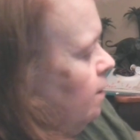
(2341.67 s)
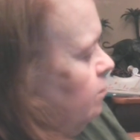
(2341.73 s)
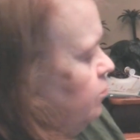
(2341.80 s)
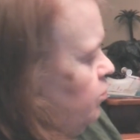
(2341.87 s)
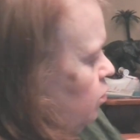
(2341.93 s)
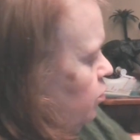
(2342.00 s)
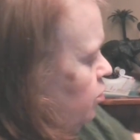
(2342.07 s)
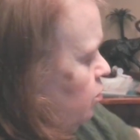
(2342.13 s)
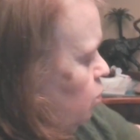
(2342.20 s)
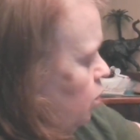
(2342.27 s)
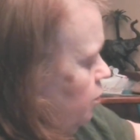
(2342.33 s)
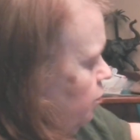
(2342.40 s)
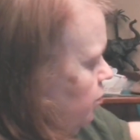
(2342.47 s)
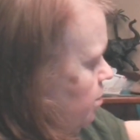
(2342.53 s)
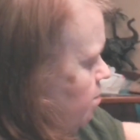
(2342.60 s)
So you
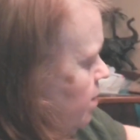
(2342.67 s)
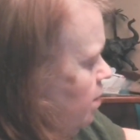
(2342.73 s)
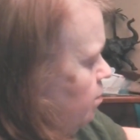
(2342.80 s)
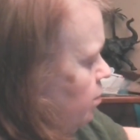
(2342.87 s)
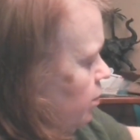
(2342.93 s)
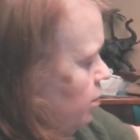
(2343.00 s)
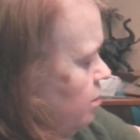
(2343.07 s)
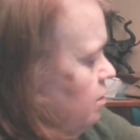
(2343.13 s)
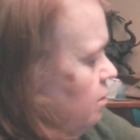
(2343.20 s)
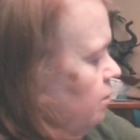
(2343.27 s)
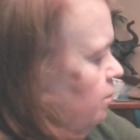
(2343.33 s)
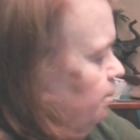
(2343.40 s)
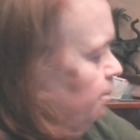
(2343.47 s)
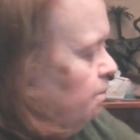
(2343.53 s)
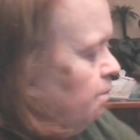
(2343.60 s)
want to remember
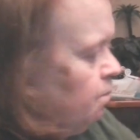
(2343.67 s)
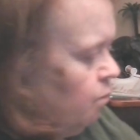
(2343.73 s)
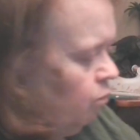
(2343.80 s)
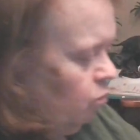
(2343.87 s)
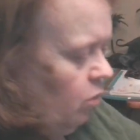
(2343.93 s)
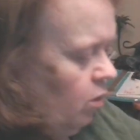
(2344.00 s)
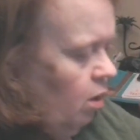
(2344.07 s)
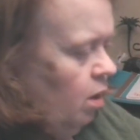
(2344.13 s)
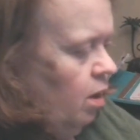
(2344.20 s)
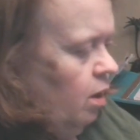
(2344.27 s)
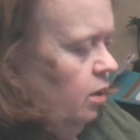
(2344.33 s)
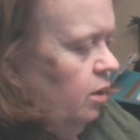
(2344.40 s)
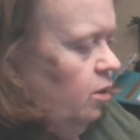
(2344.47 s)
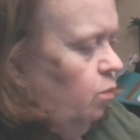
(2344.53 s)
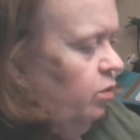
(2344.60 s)

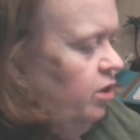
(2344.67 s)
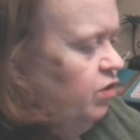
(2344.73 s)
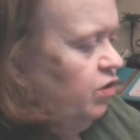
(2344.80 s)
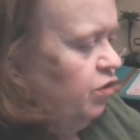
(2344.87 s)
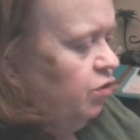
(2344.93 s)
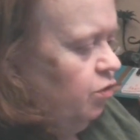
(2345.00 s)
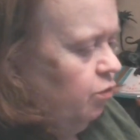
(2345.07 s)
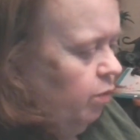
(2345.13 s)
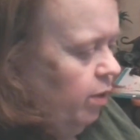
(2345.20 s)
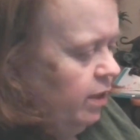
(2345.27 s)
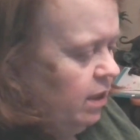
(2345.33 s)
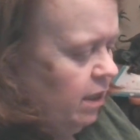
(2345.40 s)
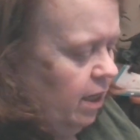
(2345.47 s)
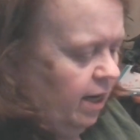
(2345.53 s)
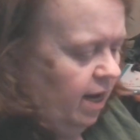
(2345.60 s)
that when this is turned right
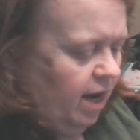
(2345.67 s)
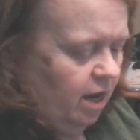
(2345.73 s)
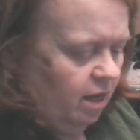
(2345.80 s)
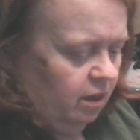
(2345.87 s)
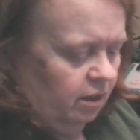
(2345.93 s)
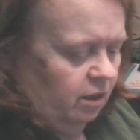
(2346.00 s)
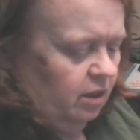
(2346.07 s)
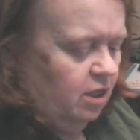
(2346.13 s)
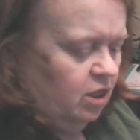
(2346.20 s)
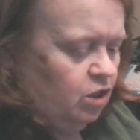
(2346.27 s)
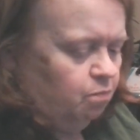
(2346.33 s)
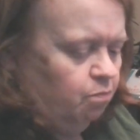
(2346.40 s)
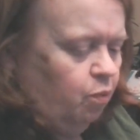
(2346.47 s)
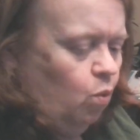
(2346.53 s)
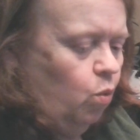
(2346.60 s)
side out, this
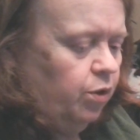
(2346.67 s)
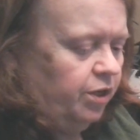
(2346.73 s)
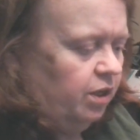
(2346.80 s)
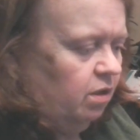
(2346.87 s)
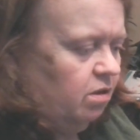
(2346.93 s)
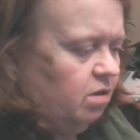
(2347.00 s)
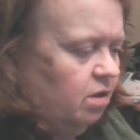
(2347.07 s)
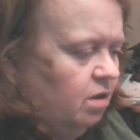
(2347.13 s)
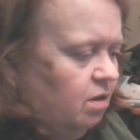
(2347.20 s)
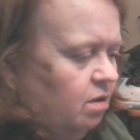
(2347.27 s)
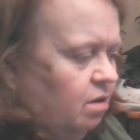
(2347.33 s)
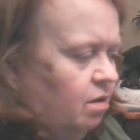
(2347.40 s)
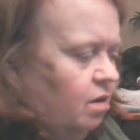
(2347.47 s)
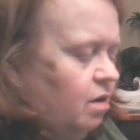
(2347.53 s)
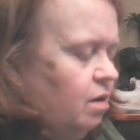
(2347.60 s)
point
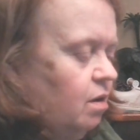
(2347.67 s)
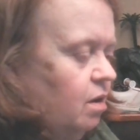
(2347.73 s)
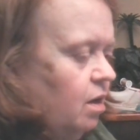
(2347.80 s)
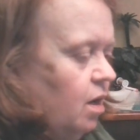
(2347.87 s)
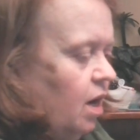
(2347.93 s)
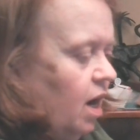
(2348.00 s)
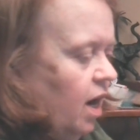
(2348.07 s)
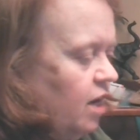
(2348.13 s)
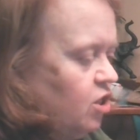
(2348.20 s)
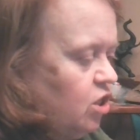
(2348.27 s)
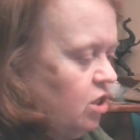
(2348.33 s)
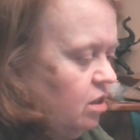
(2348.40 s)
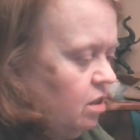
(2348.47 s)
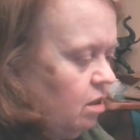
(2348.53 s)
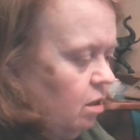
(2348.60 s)
has
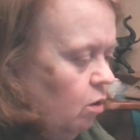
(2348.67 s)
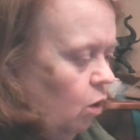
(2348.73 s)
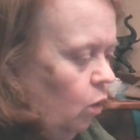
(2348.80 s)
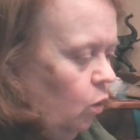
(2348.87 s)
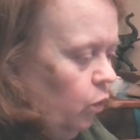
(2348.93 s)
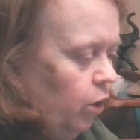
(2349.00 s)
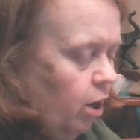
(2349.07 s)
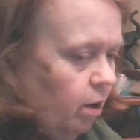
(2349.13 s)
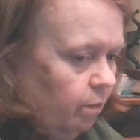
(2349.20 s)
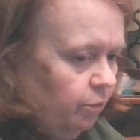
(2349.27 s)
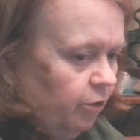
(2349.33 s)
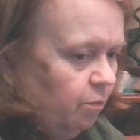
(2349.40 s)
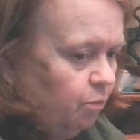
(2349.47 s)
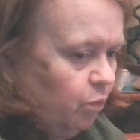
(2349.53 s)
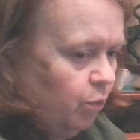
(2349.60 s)
to hold up
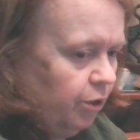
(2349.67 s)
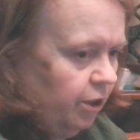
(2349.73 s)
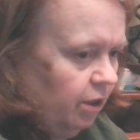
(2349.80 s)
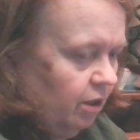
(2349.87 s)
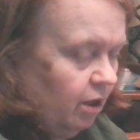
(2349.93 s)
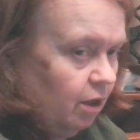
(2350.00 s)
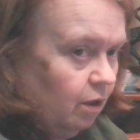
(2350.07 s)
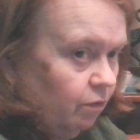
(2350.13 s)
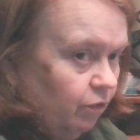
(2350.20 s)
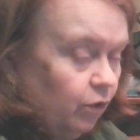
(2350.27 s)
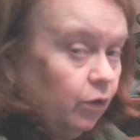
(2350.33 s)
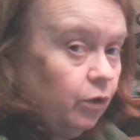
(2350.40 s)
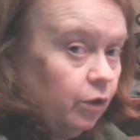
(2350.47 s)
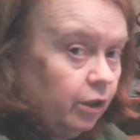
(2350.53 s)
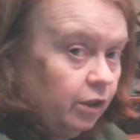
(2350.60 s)
the point of the
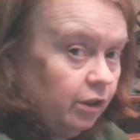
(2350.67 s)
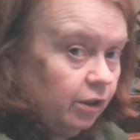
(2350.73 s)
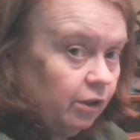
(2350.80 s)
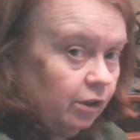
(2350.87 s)
hood.